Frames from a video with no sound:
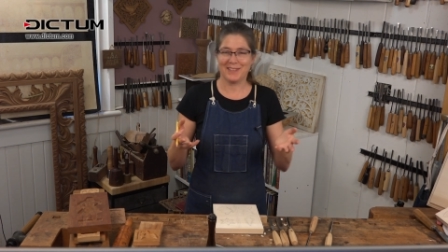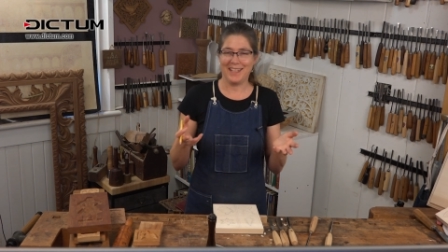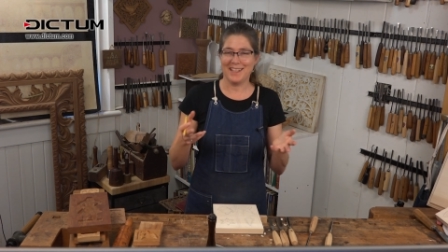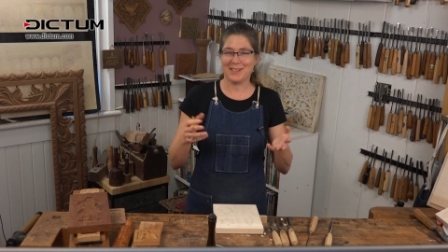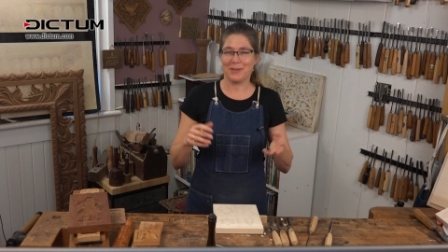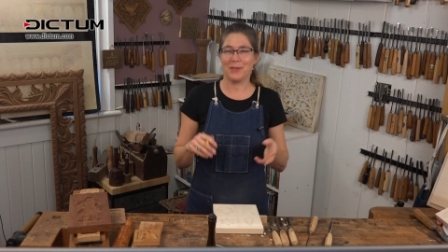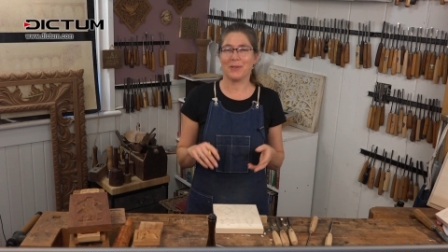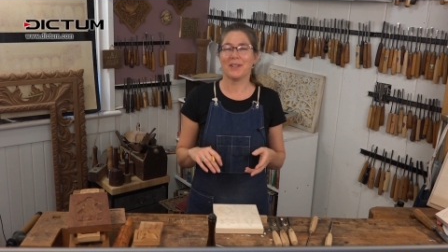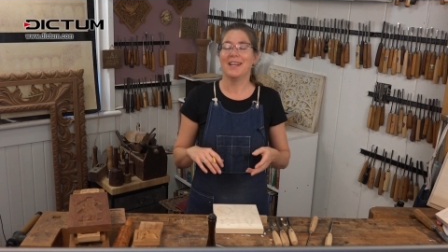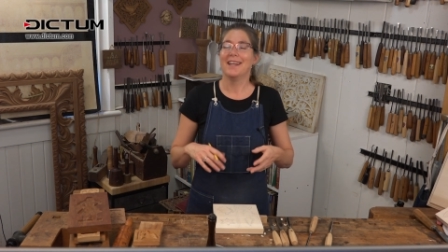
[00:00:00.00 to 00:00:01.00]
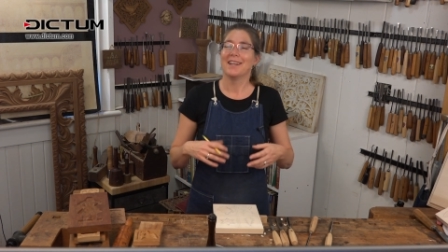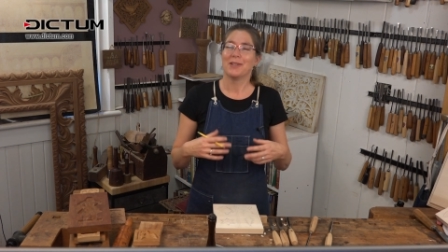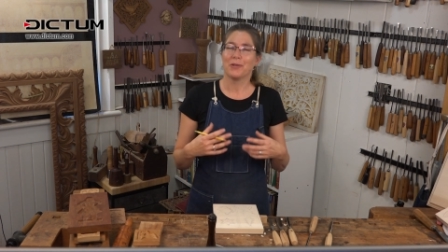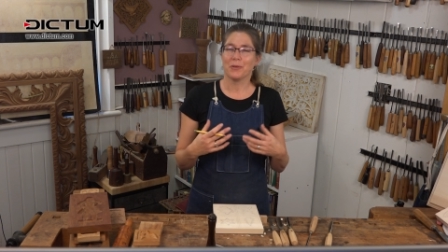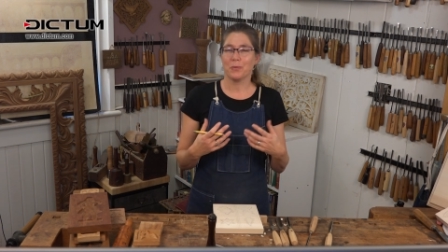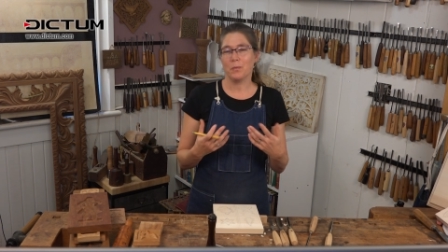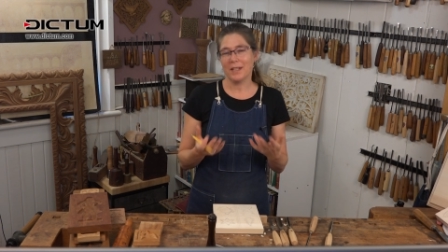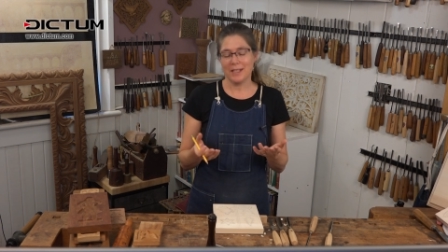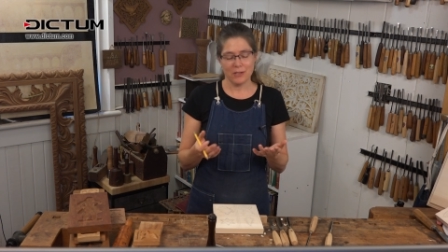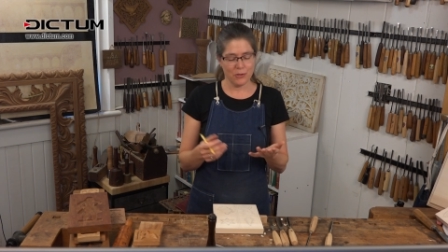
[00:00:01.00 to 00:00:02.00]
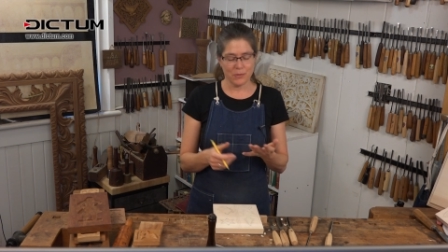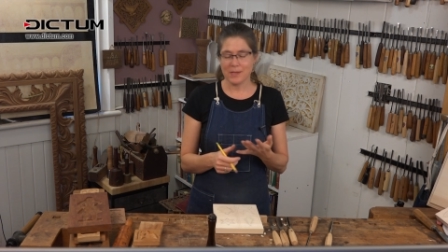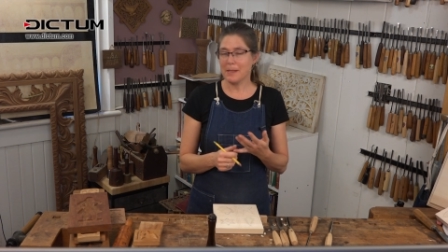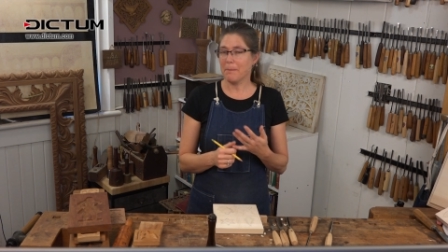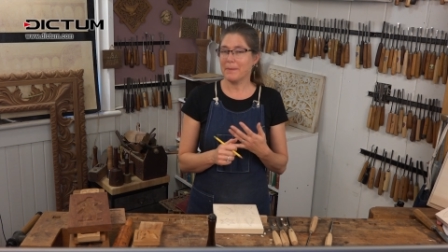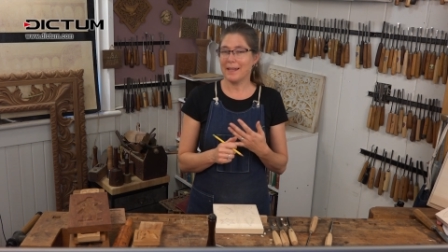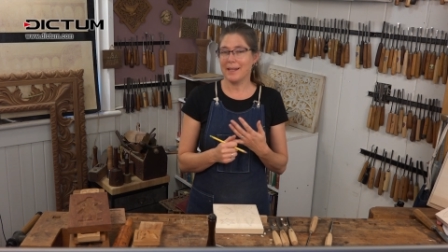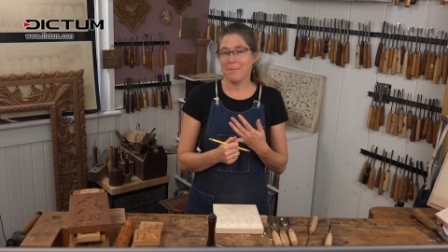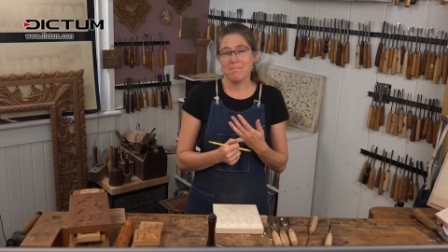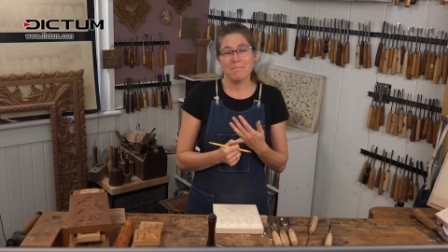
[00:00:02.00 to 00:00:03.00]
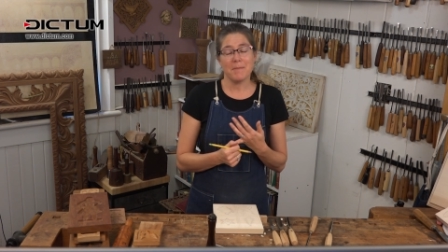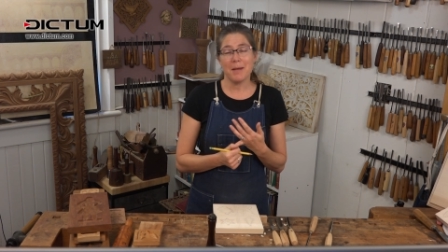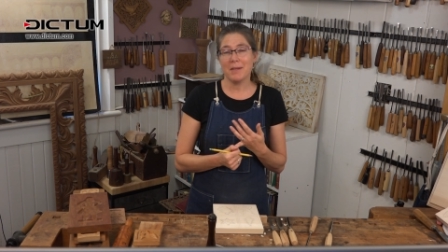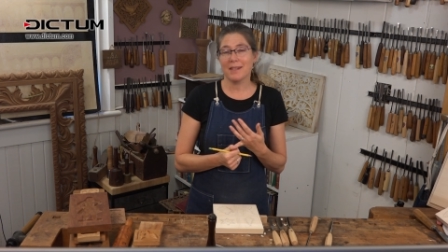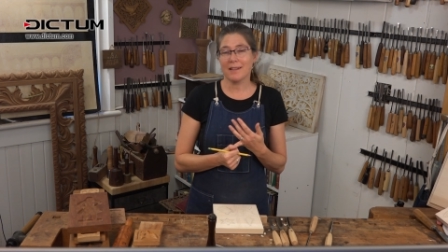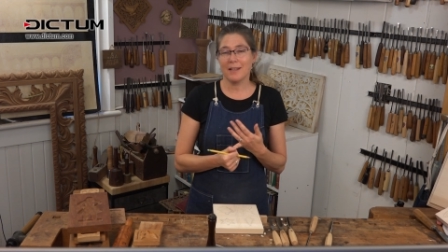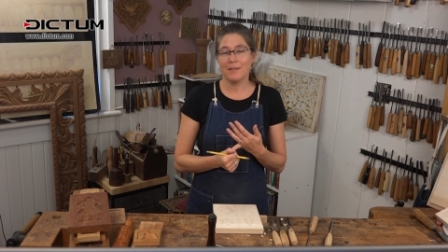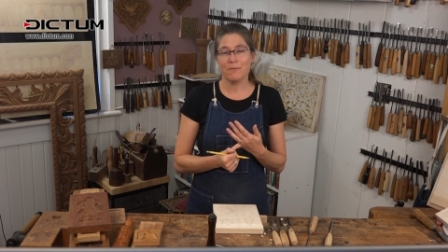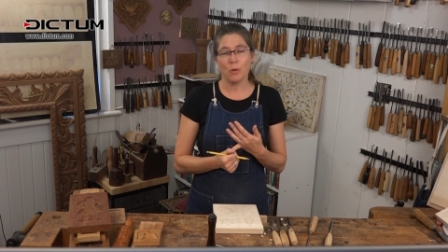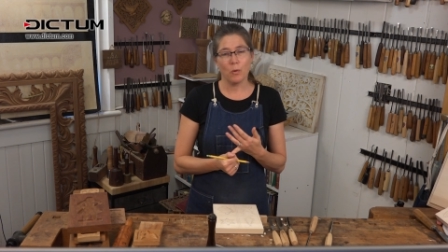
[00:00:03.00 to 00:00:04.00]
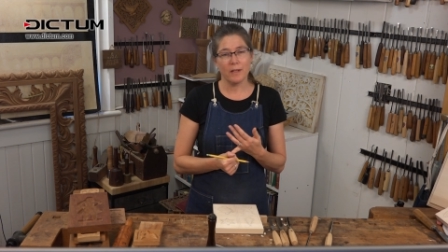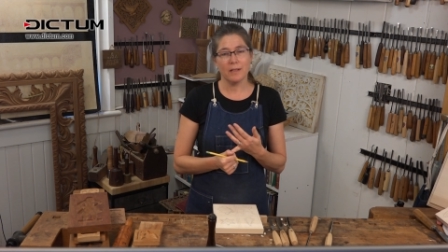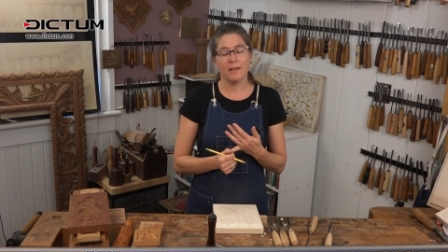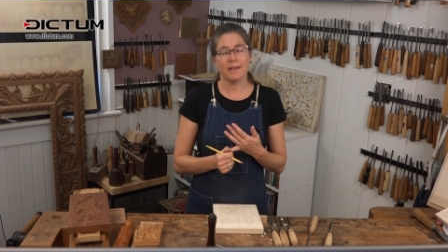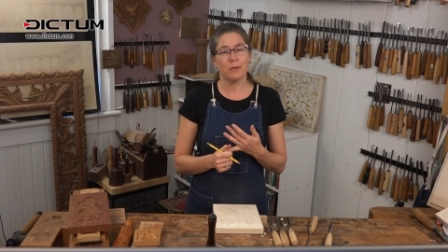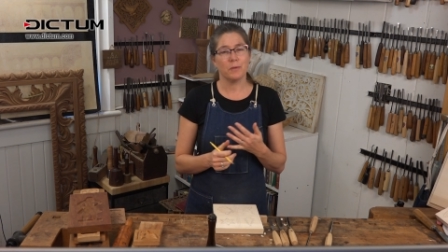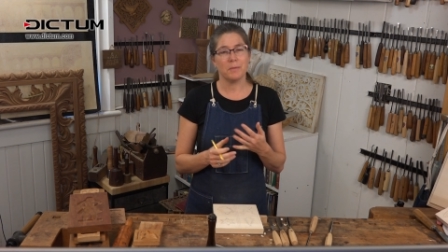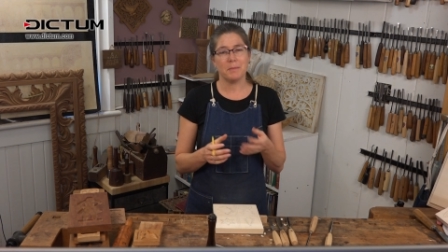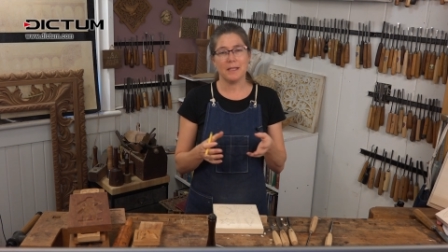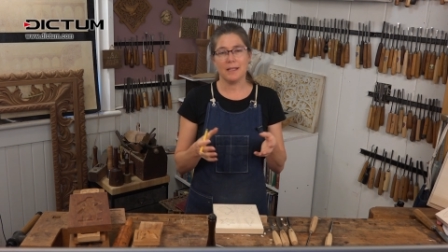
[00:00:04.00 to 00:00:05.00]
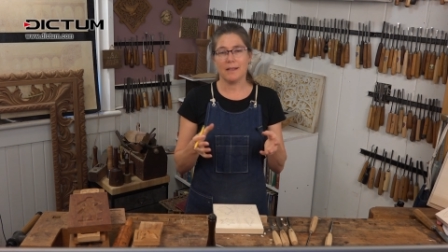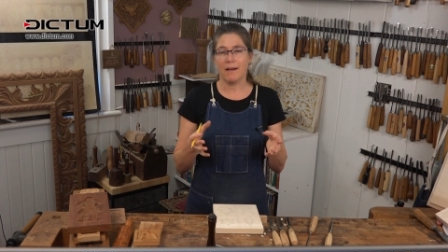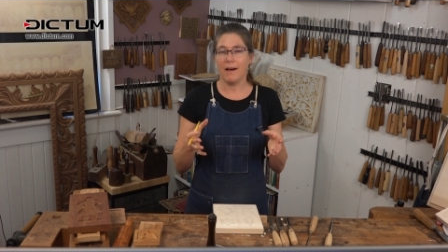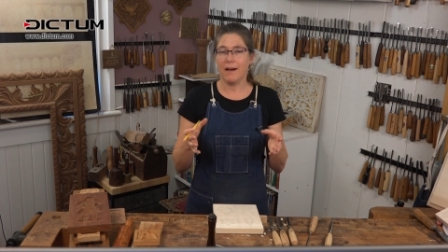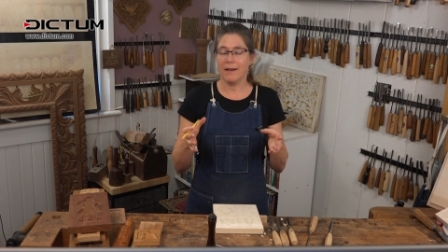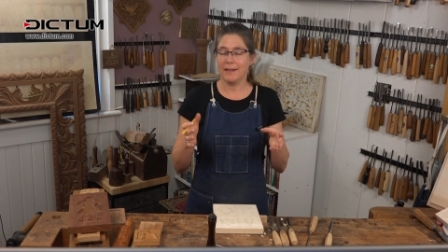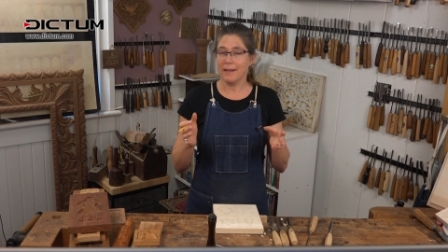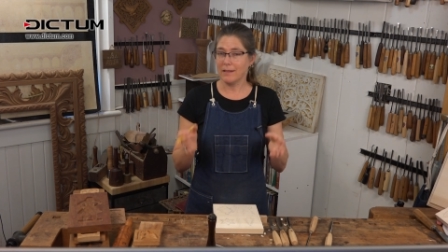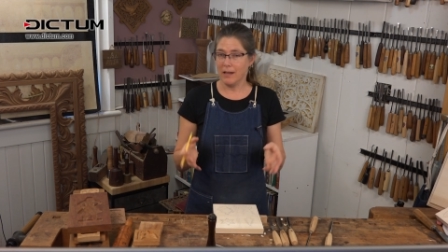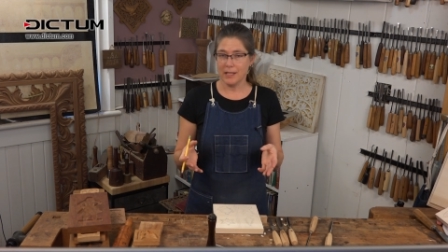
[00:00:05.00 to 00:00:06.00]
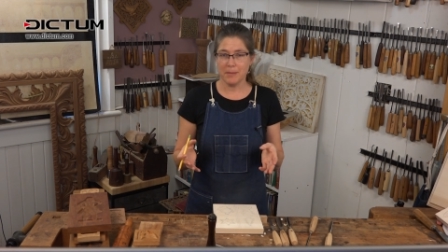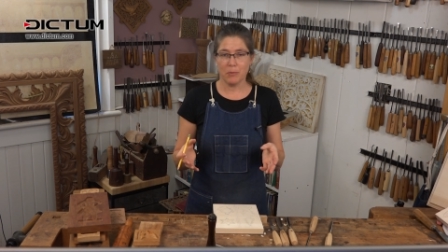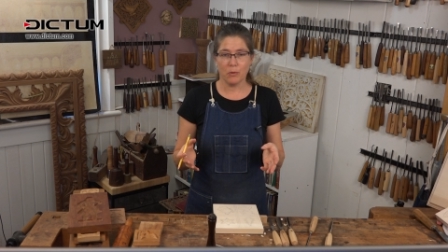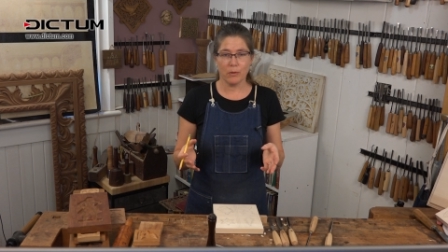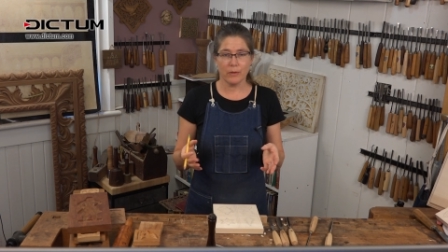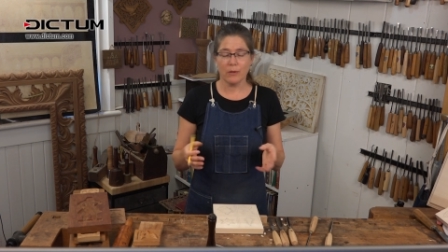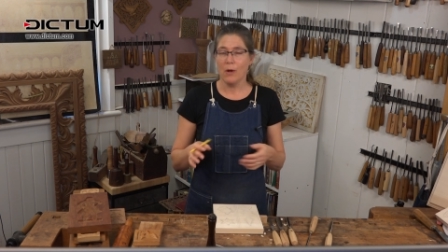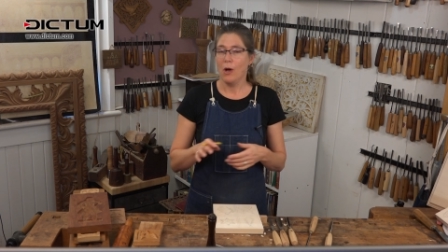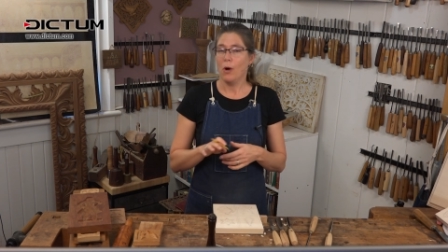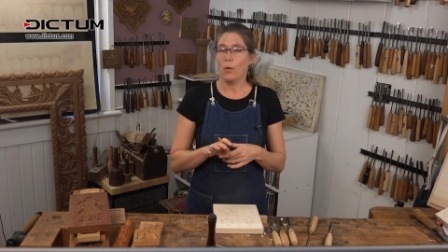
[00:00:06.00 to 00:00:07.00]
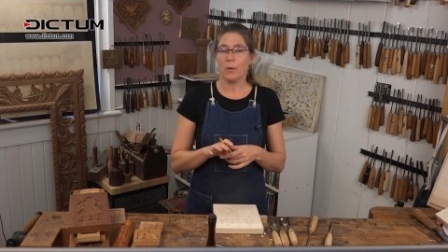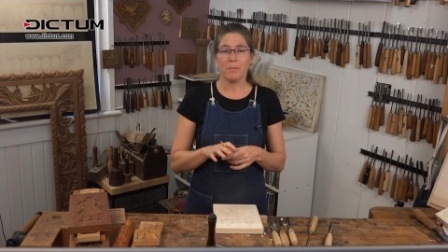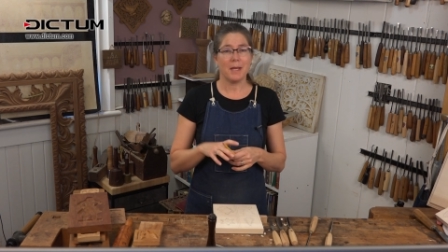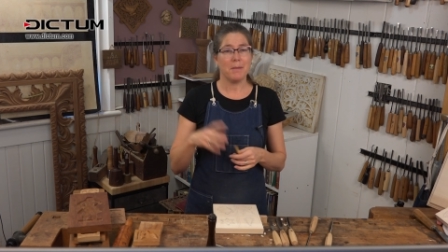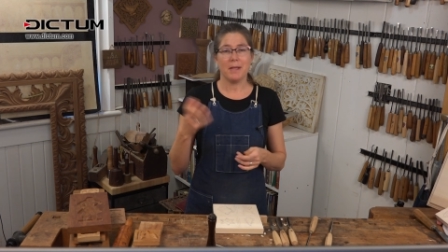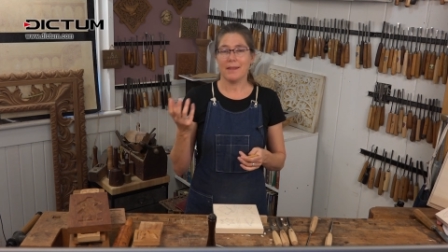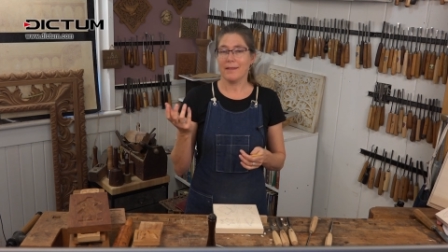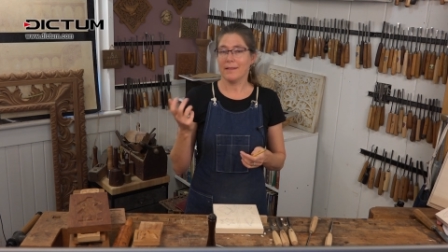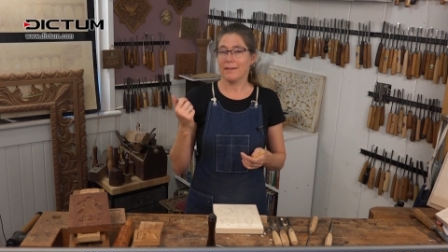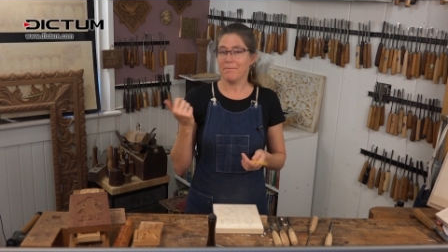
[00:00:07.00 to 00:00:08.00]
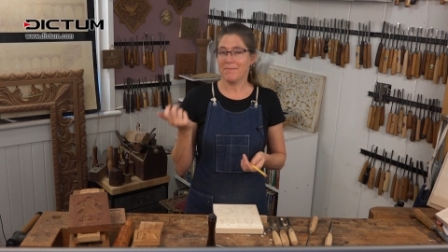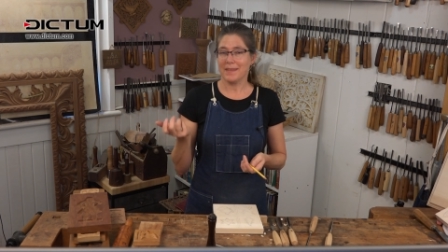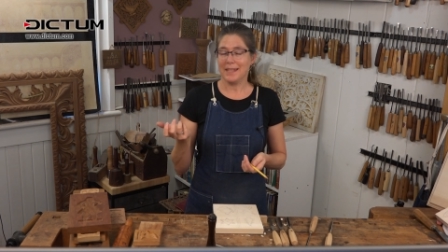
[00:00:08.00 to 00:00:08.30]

Okay, so you're wanting to do something, maybe the kind of oil that would be on a cutting board, or maybe the